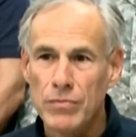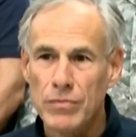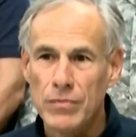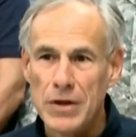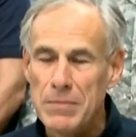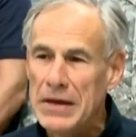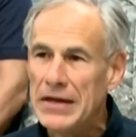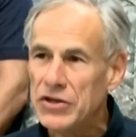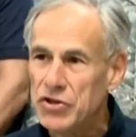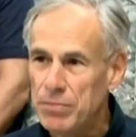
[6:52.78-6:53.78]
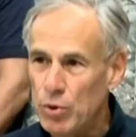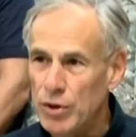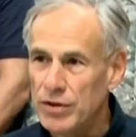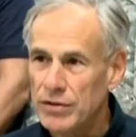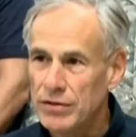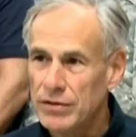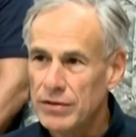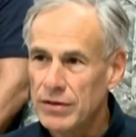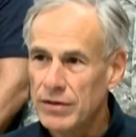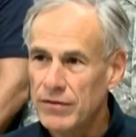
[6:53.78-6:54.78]
immediate support
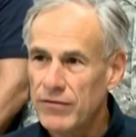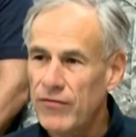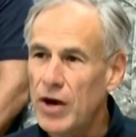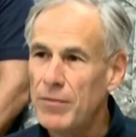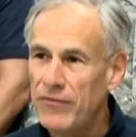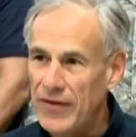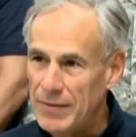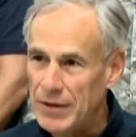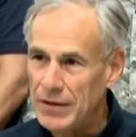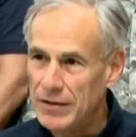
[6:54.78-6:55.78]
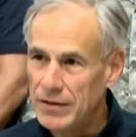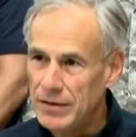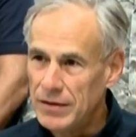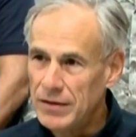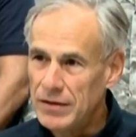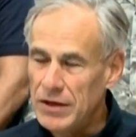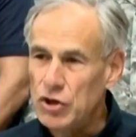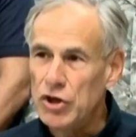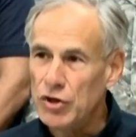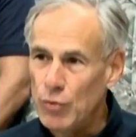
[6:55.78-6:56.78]
from FEMA that
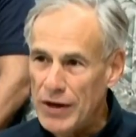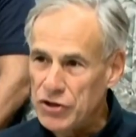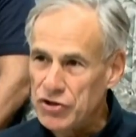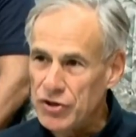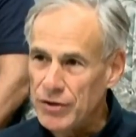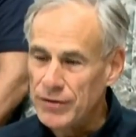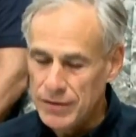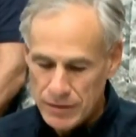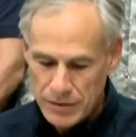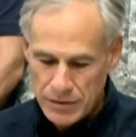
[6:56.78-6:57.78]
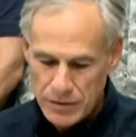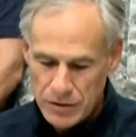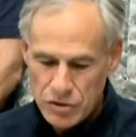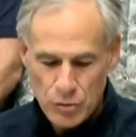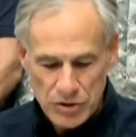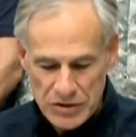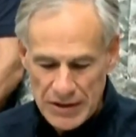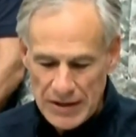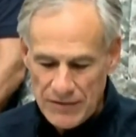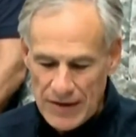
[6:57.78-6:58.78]
you can register to
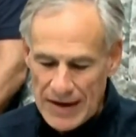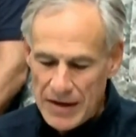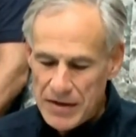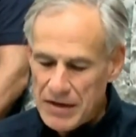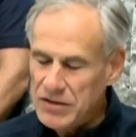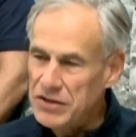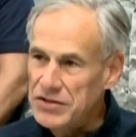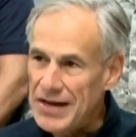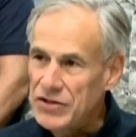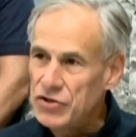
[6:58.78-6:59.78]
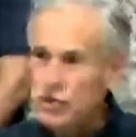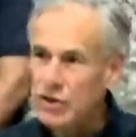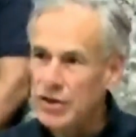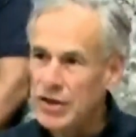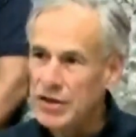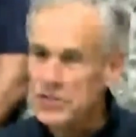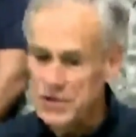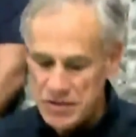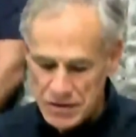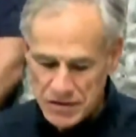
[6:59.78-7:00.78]
receive at
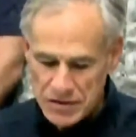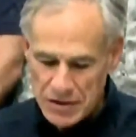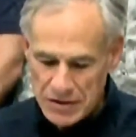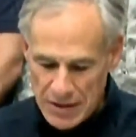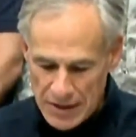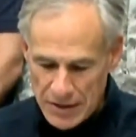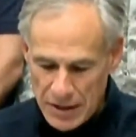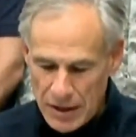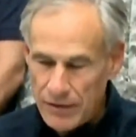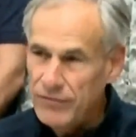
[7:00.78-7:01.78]
disasterassistance.gov.